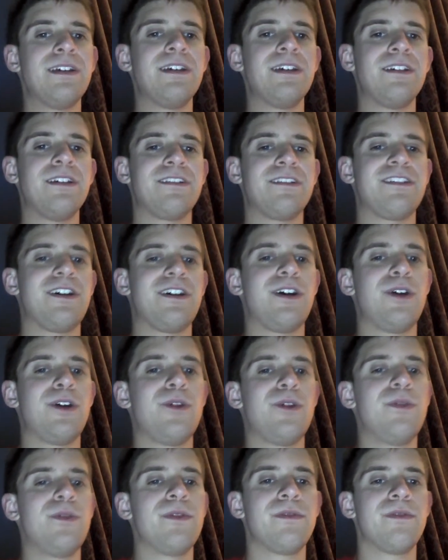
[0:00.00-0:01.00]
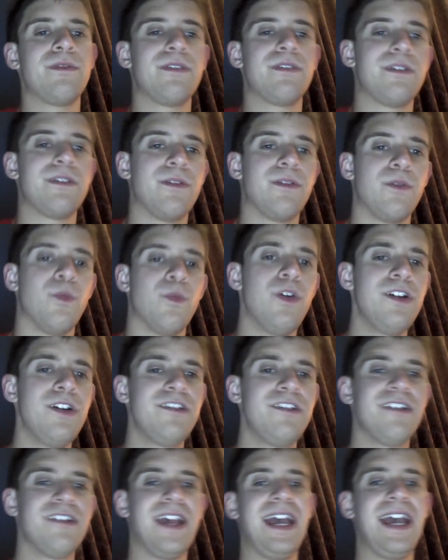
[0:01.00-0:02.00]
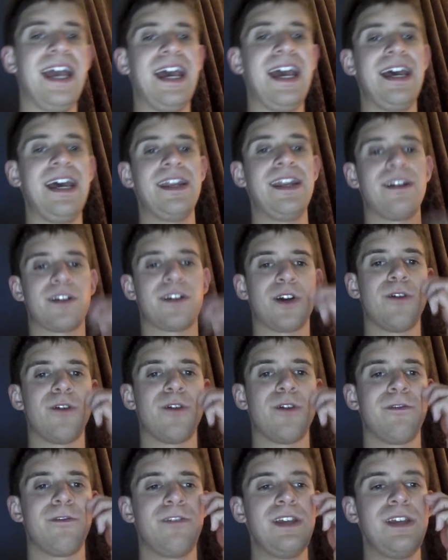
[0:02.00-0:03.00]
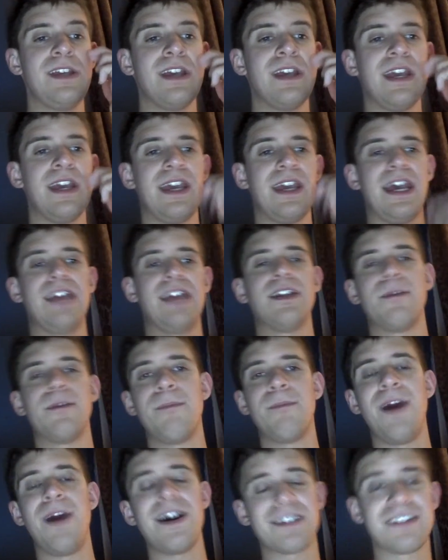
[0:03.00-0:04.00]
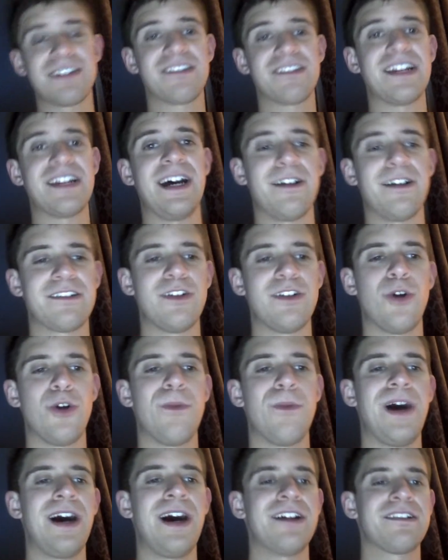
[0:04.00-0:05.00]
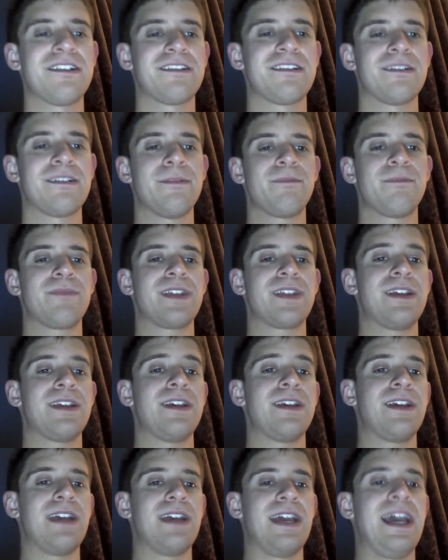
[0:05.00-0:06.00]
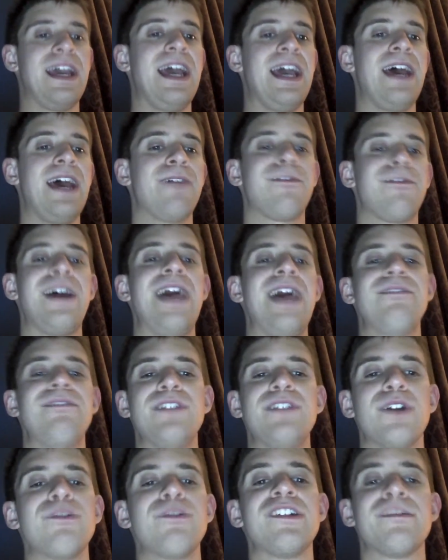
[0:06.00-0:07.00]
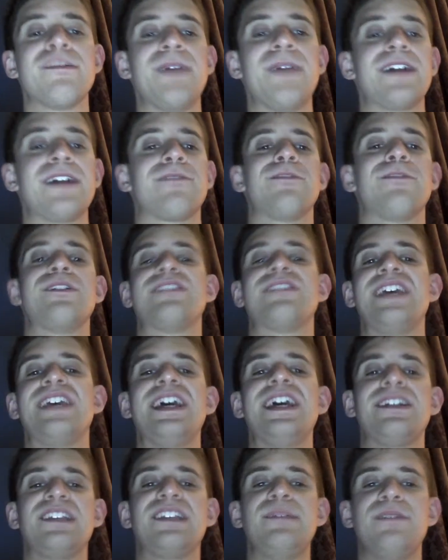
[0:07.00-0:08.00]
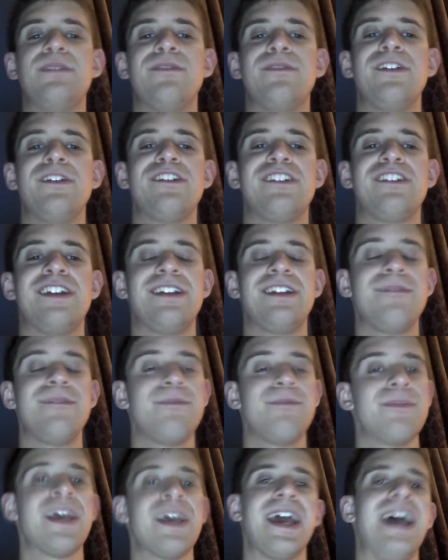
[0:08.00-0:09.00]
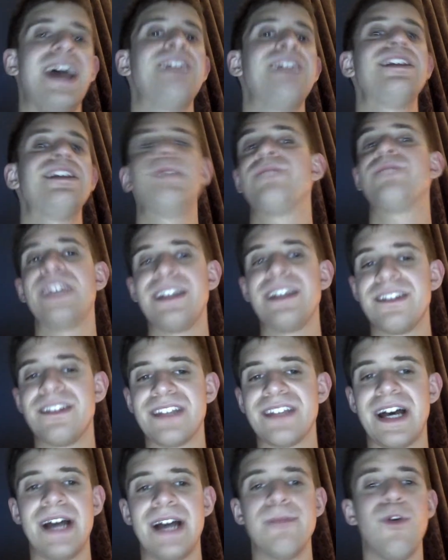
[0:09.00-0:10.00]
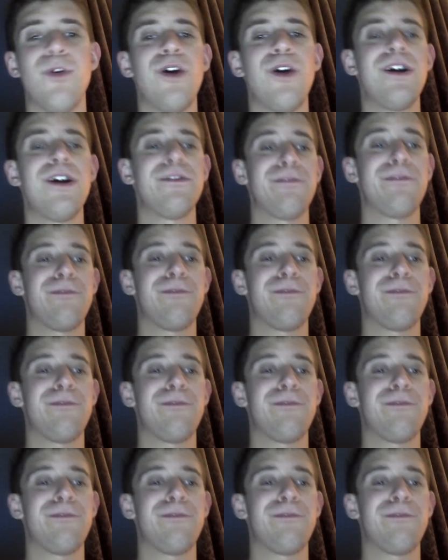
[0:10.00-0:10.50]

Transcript: So Woods and Kofi end up mocking Styles and Omos uh, for having no respect for the tag team division and them taking time off.